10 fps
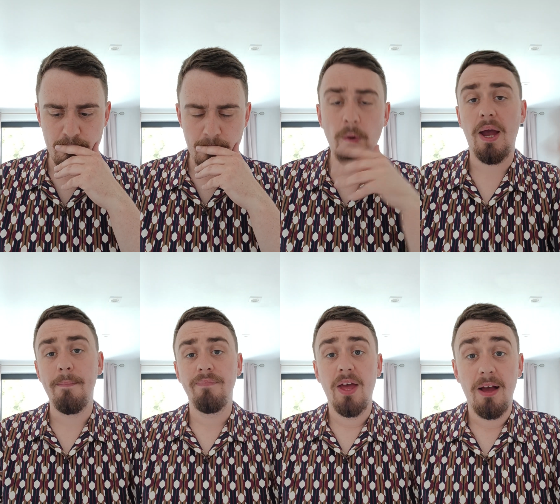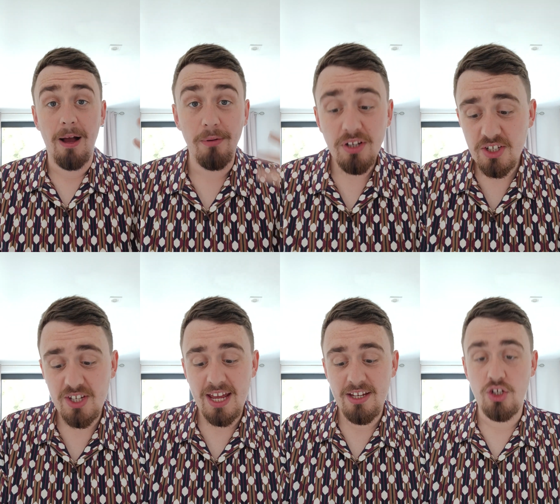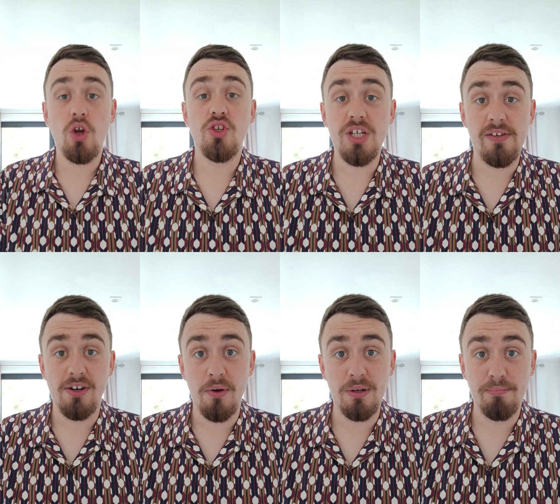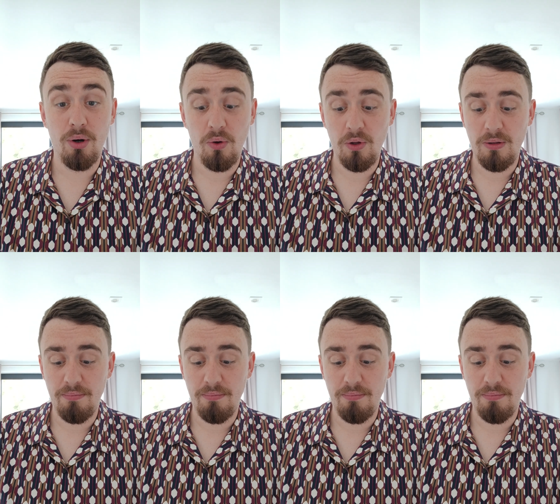Okay, I'm going to say John Cena and Logan Paul,